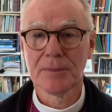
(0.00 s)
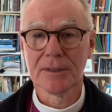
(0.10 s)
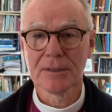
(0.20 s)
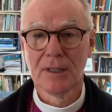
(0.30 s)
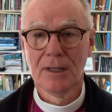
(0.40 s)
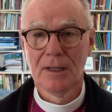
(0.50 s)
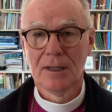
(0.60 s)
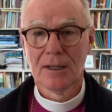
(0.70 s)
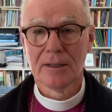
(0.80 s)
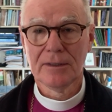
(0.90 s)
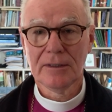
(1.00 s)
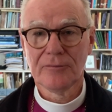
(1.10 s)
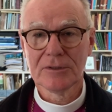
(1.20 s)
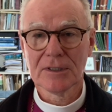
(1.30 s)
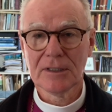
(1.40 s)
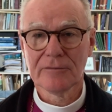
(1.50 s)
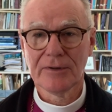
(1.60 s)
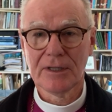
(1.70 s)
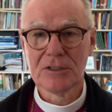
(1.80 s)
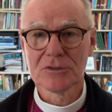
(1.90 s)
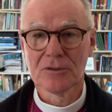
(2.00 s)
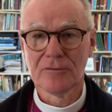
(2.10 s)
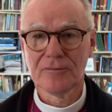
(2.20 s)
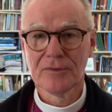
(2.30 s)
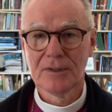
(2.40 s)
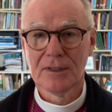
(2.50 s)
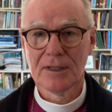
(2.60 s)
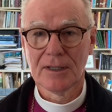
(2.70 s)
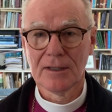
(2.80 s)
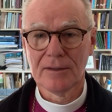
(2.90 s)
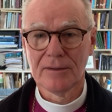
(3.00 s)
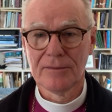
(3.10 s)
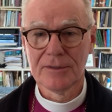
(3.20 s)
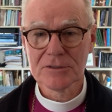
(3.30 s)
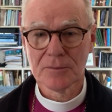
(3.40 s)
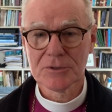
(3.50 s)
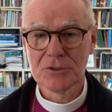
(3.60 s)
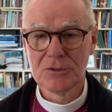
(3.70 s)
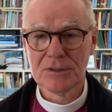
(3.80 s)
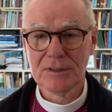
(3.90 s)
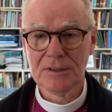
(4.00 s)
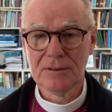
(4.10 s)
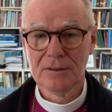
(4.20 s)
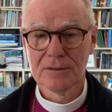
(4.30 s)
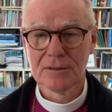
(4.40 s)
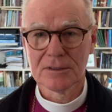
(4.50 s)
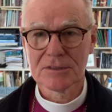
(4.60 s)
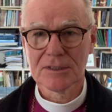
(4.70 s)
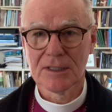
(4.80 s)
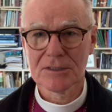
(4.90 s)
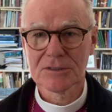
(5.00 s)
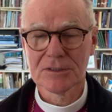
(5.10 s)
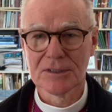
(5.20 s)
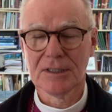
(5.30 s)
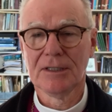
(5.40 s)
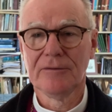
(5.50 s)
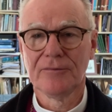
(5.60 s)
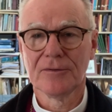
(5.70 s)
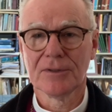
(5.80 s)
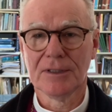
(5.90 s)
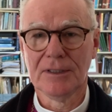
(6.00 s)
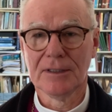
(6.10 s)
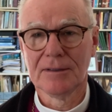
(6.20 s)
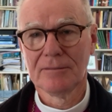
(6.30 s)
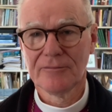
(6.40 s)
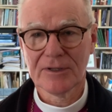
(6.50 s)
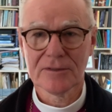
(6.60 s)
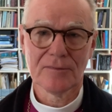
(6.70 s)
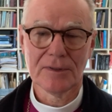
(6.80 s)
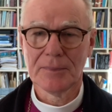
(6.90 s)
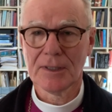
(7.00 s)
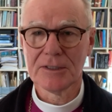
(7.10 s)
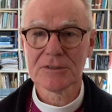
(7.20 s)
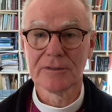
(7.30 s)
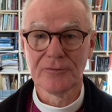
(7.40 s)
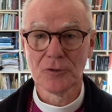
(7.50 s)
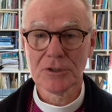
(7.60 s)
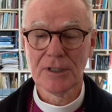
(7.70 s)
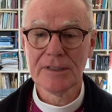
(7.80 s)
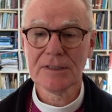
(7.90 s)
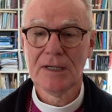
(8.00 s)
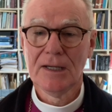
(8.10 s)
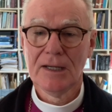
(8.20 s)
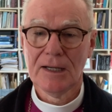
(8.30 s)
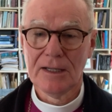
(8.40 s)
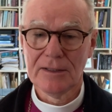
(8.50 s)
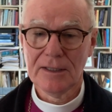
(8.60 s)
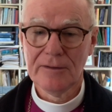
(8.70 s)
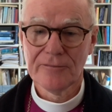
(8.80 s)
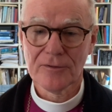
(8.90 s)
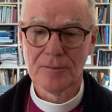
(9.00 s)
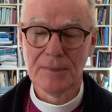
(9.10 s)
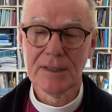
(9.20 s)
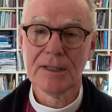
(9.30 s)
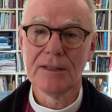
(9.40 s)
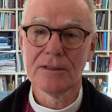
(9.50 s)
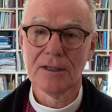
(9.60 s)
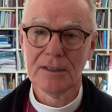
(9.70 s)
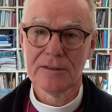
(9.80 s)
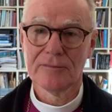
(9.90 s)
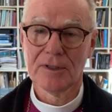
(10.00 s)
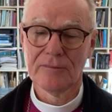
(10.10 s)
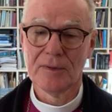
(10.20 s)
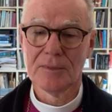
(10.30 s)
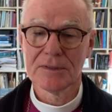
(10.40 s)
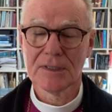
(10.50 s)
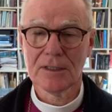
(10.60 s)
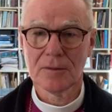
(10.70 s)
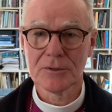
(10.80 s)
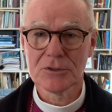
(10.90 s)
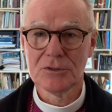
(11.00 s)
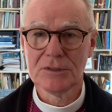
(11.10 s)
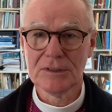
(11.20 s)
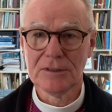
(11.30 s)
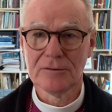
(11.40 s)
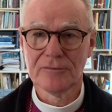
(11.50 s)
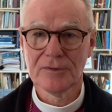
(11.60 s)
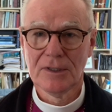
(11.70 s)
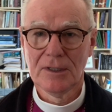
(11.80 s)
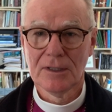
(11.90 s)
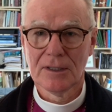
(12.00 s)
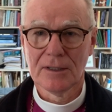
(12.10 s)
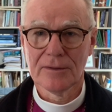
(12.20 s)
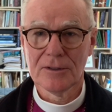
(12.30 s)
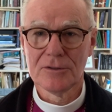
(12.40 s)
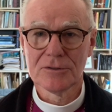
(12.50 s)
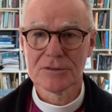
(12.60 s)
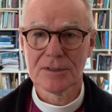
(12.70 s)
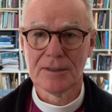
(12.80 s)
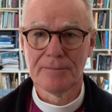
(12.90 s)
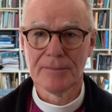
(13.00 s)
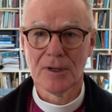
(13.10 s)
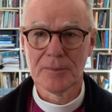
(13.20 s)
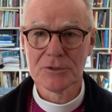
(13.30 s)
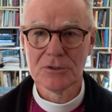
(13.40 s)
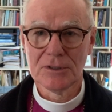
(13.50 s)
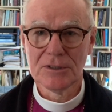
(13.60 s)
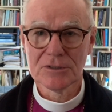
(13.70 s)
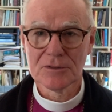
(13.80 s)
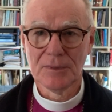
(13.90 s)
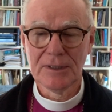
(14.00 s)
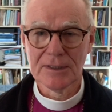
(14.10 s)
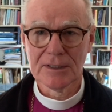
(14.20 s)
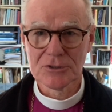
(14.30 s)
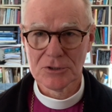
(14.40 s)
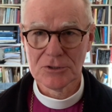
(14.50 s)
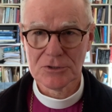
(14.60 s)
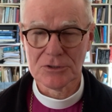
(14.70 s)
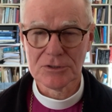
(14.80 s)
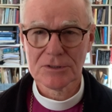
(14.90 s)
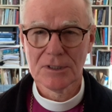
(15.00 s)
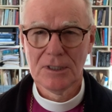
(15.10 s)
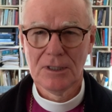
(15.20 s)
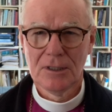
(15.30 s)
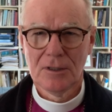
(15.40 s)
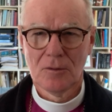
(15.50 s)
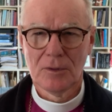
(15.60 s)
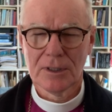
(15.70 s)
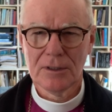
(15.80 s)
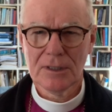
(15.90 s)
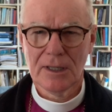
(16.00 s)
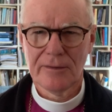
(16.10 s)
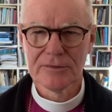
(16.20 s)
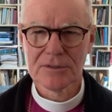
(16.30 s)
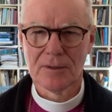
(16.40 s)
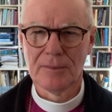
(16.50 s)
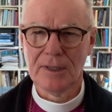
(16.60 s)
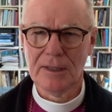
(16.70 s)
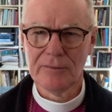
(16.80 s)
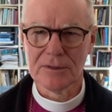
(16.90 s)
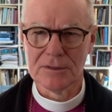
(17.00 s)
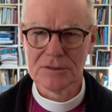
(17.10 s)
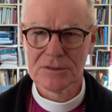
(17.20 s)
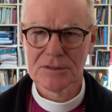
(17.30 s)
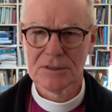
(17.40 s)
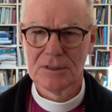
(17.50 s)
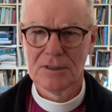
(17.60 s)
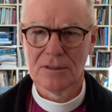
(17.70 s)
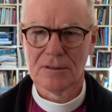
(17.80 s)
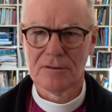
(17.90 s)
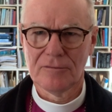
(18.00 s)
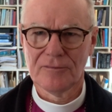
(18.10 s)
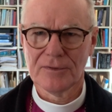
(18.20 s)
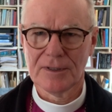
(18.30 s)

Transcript: But I think if we take advantage of this opportunity that starts today for the effectively a bit less than a fortnight, and then from Monday the 9th of November take opportunity of those opportunities to meet in our churches, we're going to have some evidence of